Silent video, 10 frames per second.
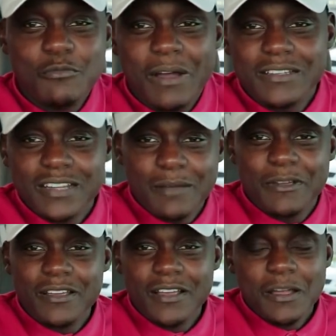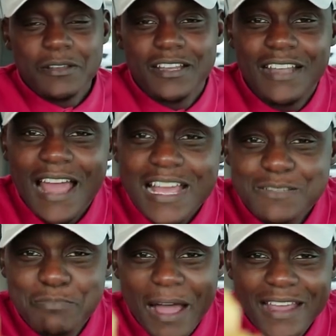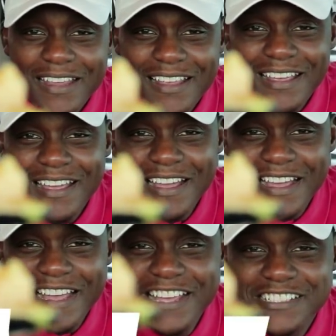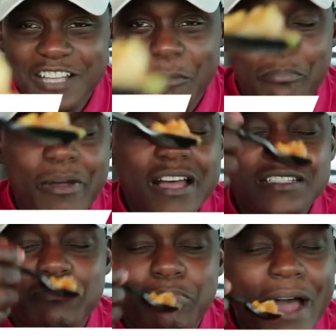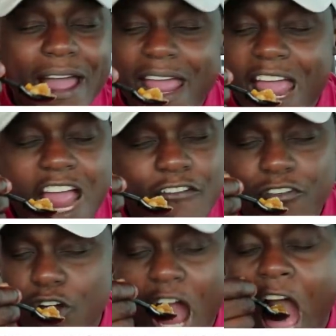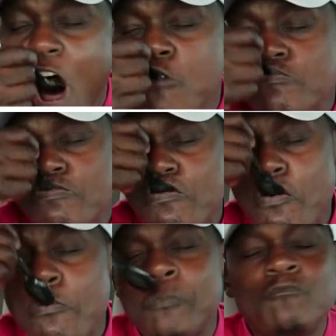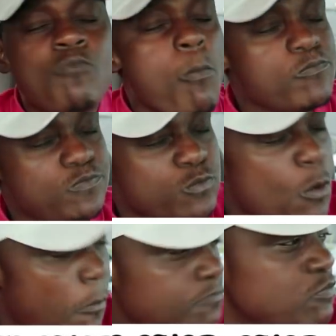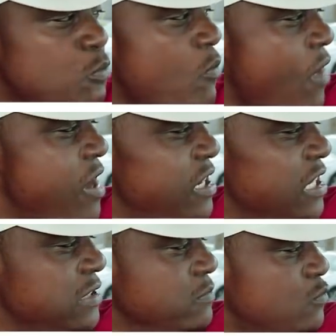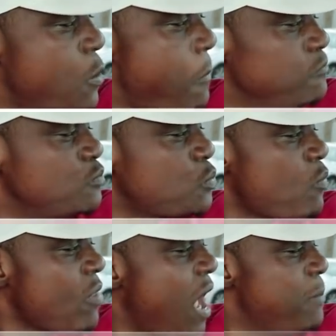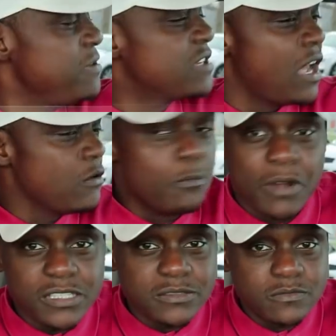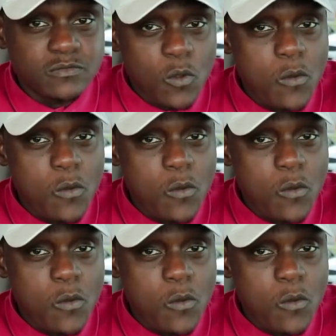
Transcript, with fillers: oh my tummy. The last bite is the best bite ever. Mmm. Yeah. That called a busting.